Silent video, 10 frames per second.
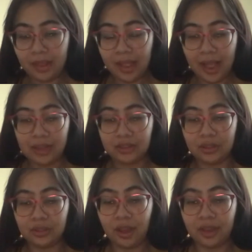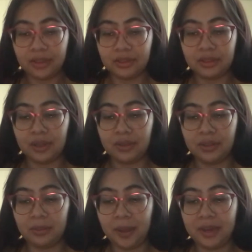And so, talking to herself,
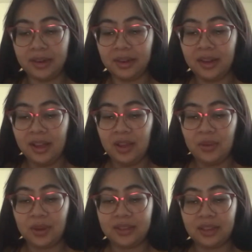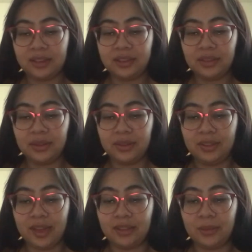the spider worked at her difficult
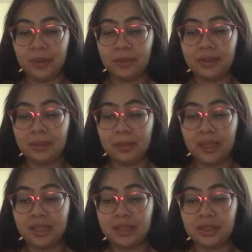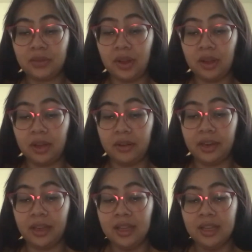task. When it was completed, she felt
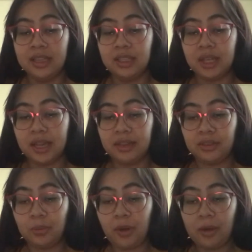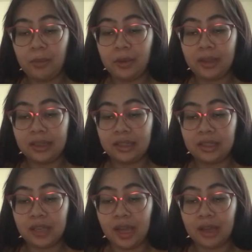hungry. She ate a small bug that
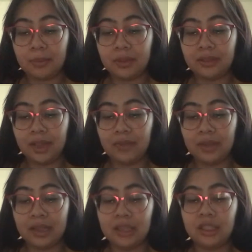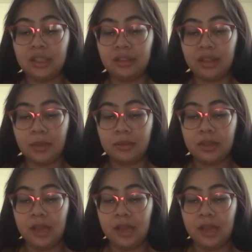she had been saving. Then she slept.